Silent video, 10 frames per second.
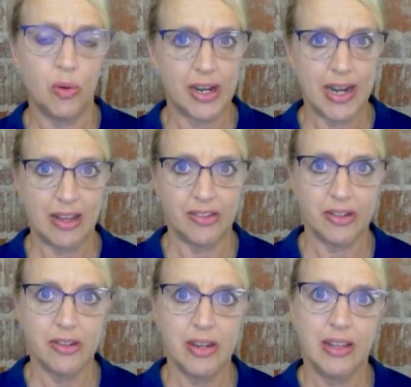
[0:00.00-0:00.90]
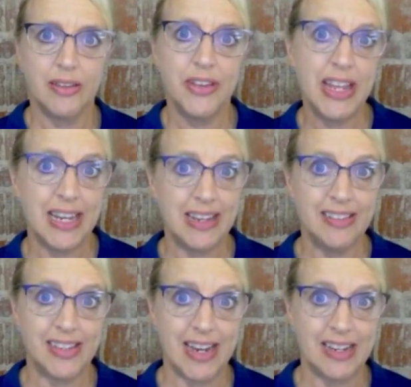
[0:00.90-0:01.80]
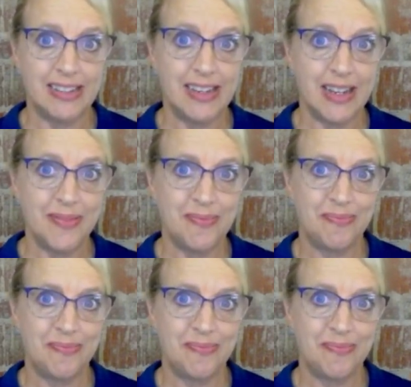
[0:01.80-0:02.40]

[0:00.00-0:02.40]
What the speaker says: organizer living in East Tennessee.